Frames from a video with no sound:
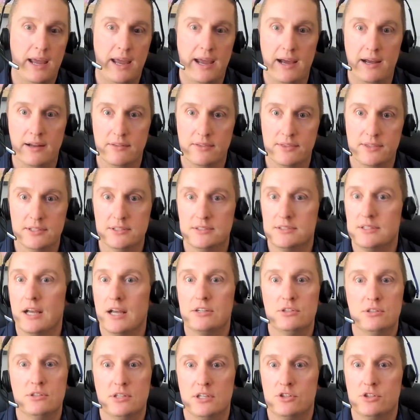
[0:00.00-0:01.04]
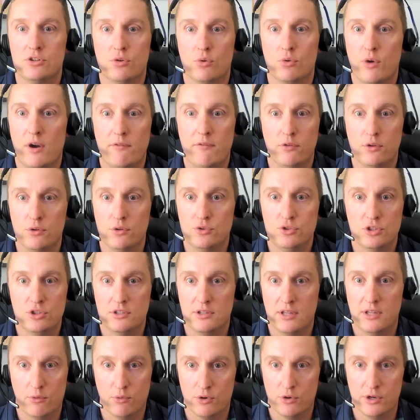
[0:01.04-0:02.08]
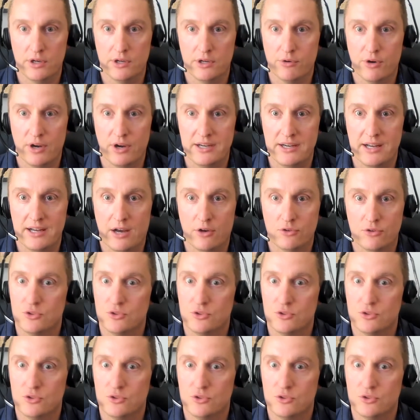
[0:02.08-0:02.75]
at this digital revolution that we're in right now.